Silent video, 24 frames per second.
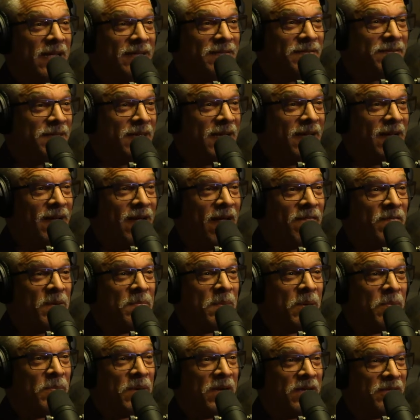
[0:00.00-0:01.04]
at, I
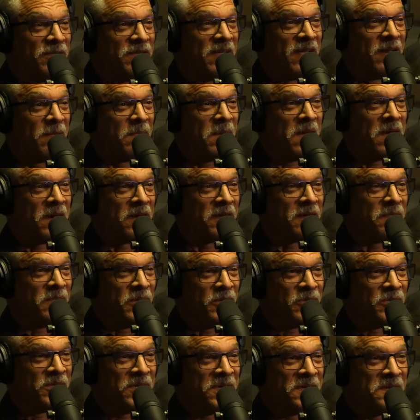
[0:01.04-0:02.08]
remember, at Santa Monica
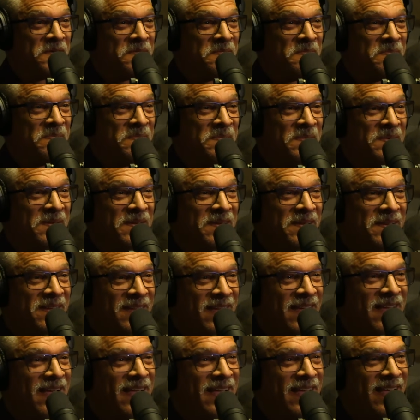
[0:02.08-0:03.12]
Museum. Yes,
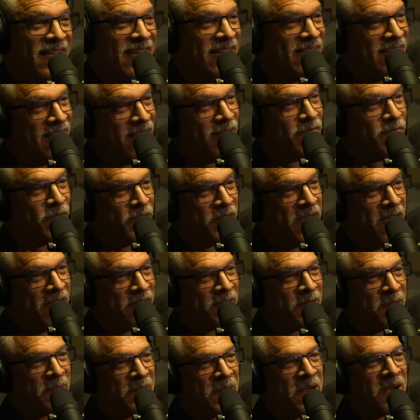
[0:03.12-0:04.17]
she was. At California
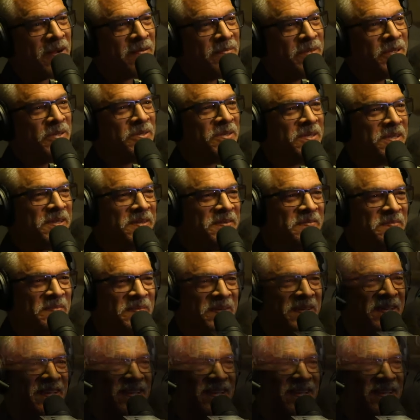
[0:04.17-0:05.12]
African American Museum.